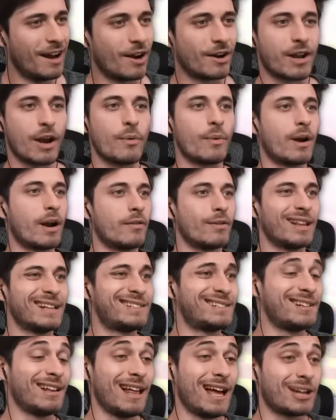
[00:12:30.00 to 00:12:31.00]
Okay, whatever.
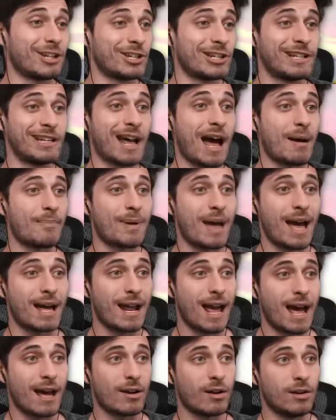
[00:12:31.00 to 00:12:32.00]
That's still actually not bad
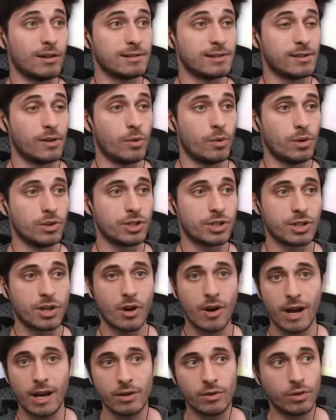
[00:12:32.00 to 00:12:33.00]
at all. So we'll just
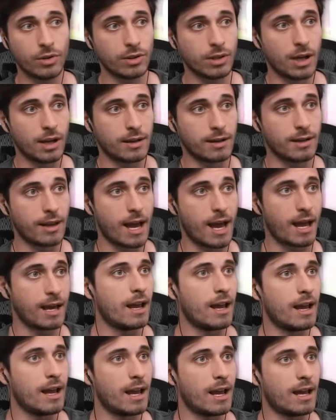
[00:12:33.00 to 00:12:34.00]
go ahead and hold on to that.
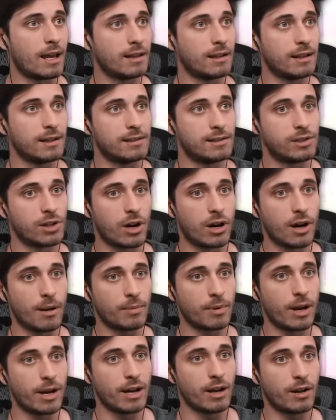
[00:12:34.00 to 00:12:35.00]
And let's start
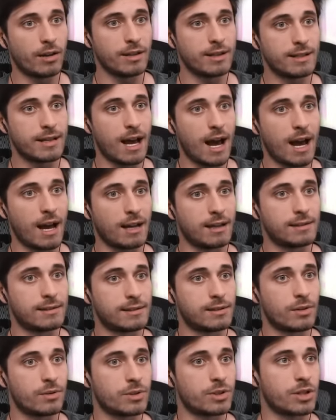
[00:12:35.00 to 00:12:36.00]
upgrading all these guys.
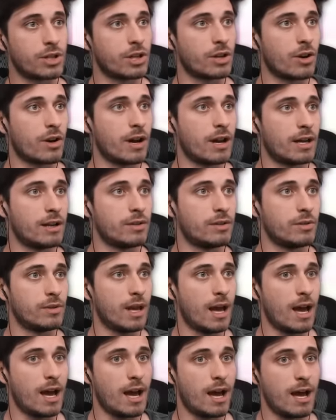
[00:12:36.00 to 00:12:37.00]
So we're just going to go ahead and do
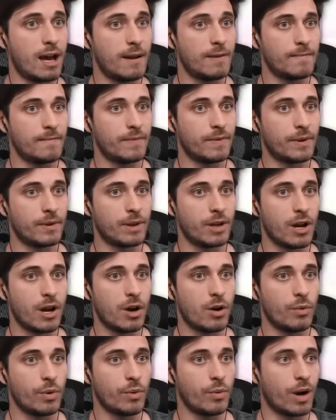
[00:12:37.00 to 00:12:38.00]
that. There we
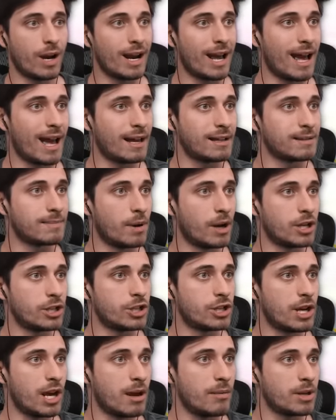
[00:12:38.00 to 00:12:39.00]
go. We want as
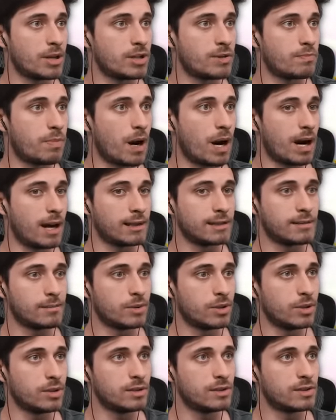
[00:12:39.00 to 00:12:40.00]
much damage
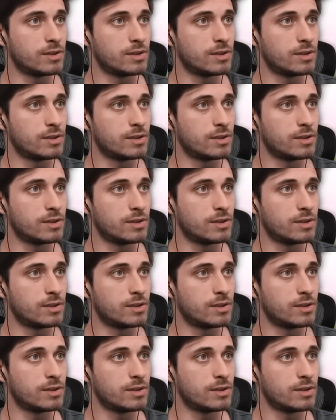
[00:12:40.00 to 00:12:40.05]
possible.